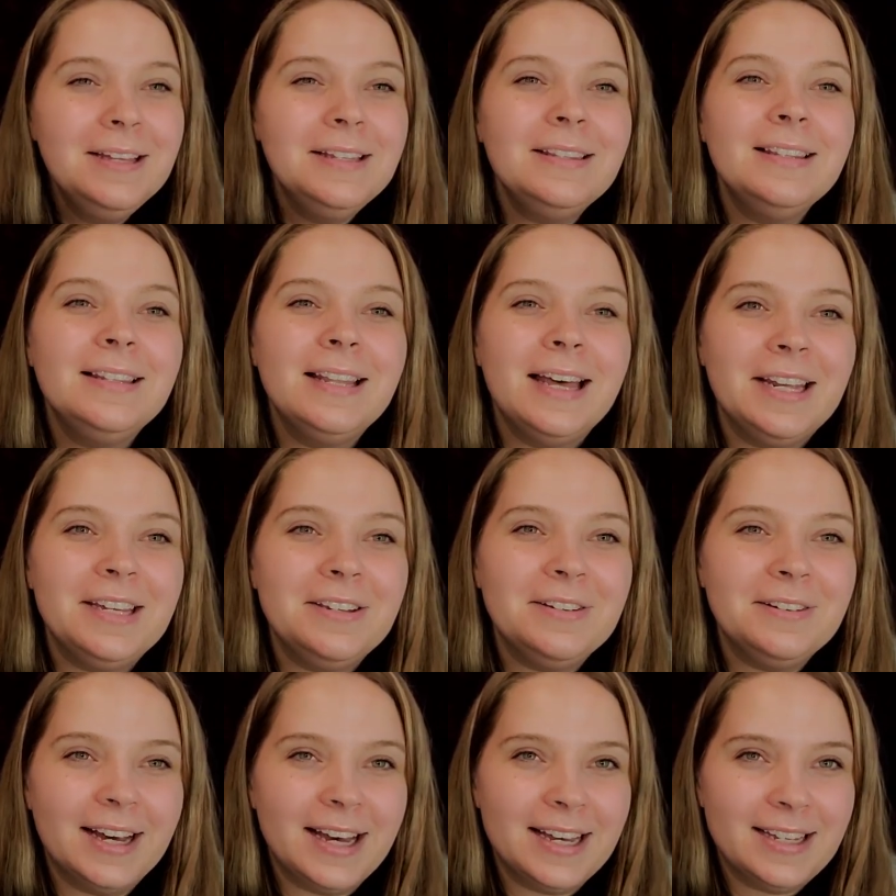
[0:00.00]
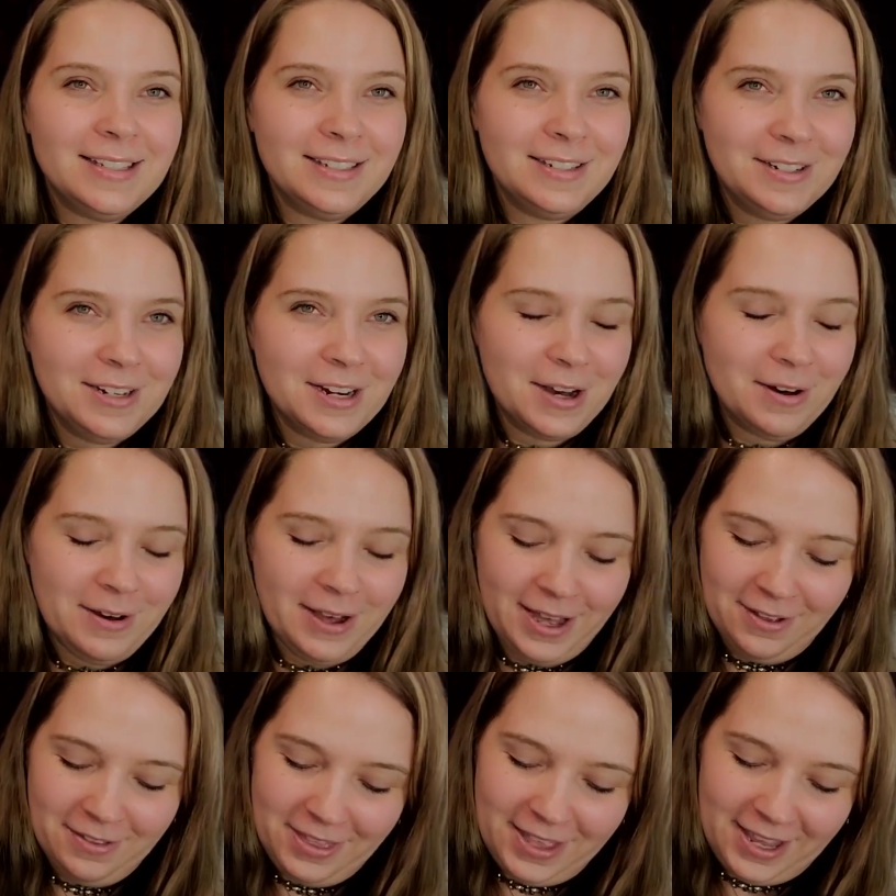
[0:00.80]
let you guys know
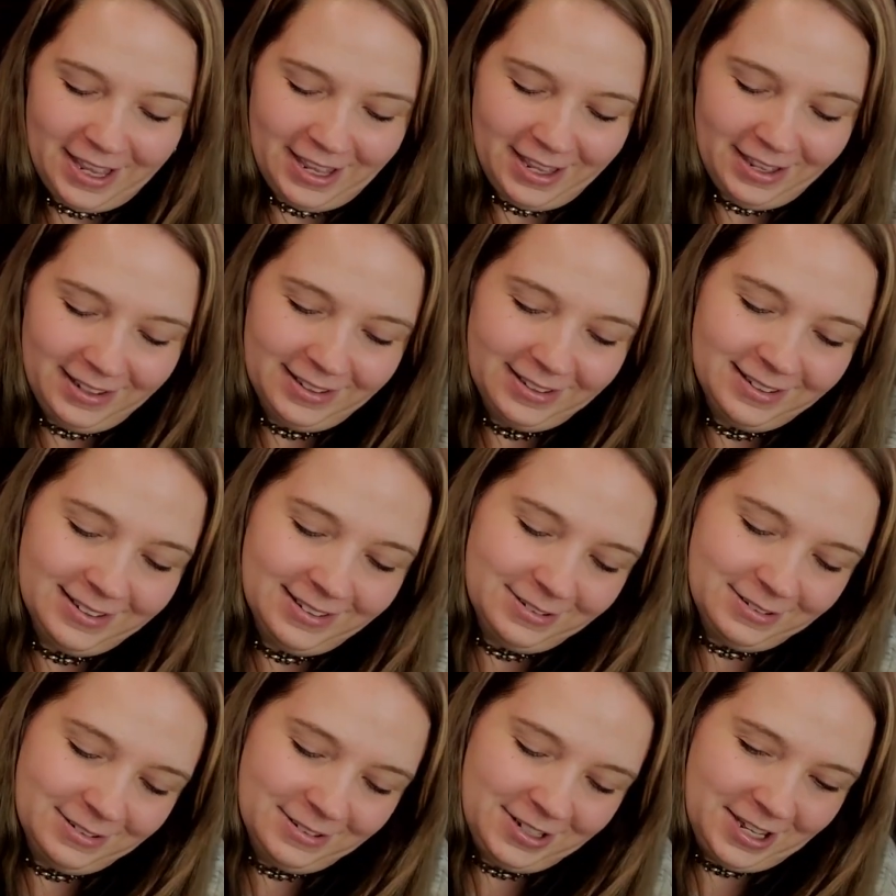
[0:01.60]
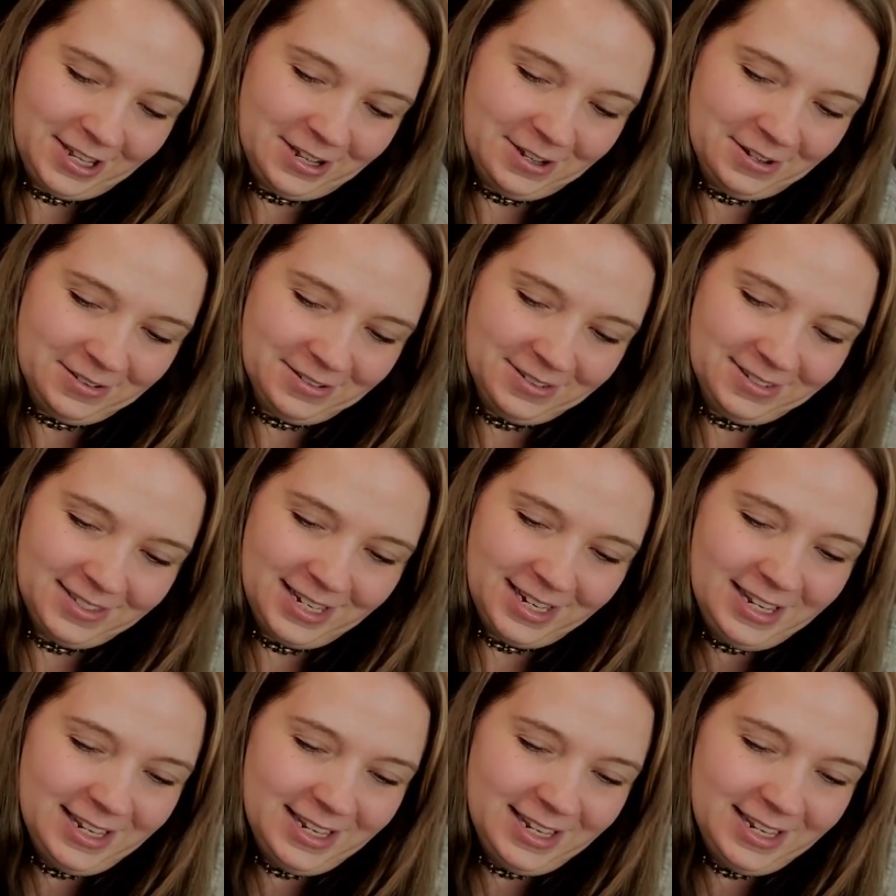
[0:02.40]
how that goes.